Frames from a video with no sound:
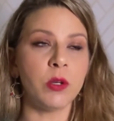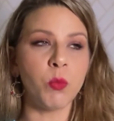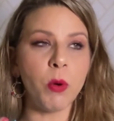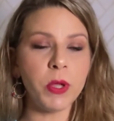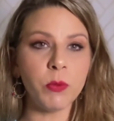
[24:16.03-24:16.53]
and
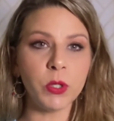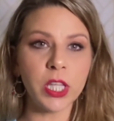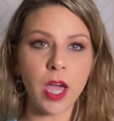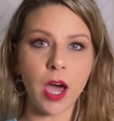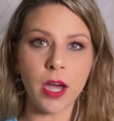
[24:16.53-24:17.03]
what we
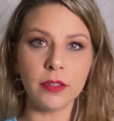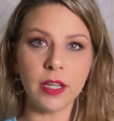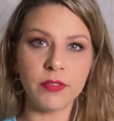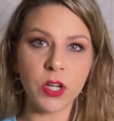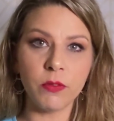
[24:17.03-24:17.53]
really had
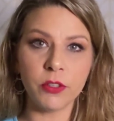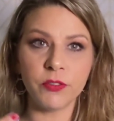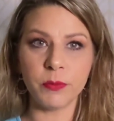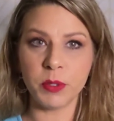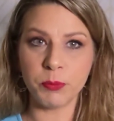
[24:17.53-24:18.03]
left over
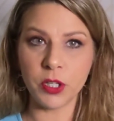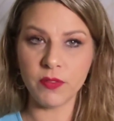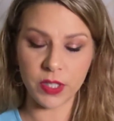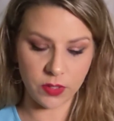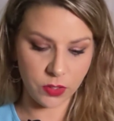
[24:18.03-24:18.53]
from the
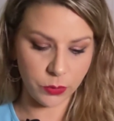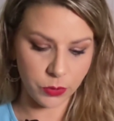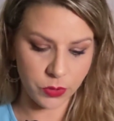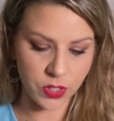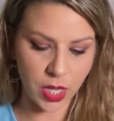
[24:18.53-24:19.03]
previous
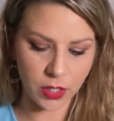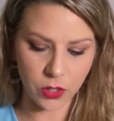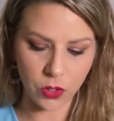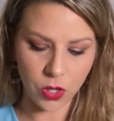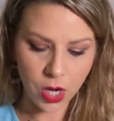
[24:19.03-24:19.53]
lunar
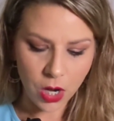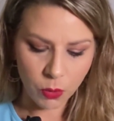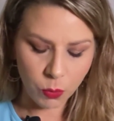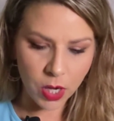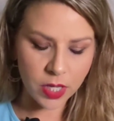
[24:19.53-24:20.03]
cycle
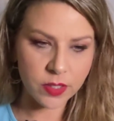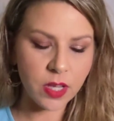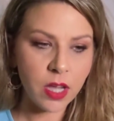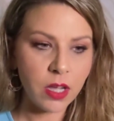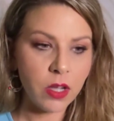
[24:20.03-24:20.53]
was